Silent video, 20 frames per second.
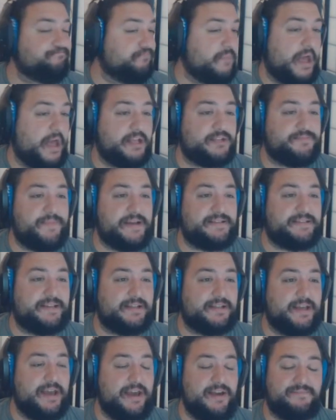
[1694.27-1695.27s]
that's
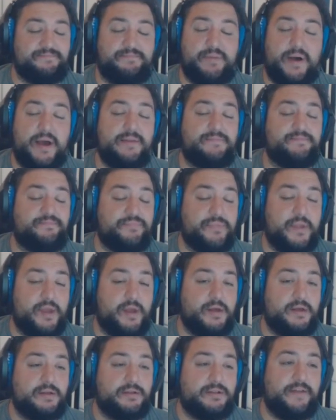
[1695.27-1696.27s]
basically it. But
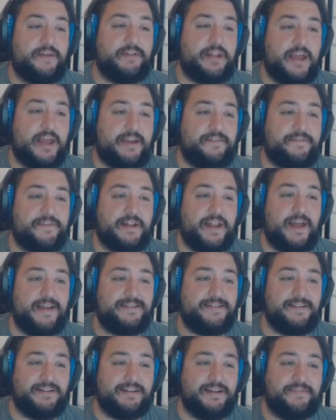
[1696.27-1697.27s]
leave a like if you
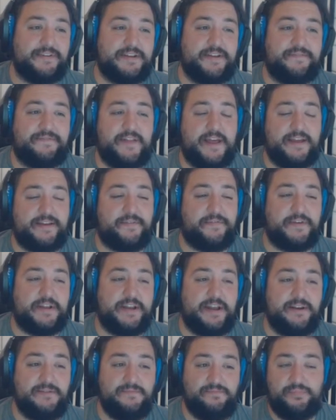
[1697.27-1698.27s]
liked it. Leave a dislike if you
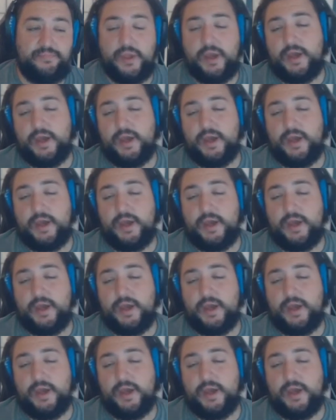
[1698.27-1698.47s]
didn't.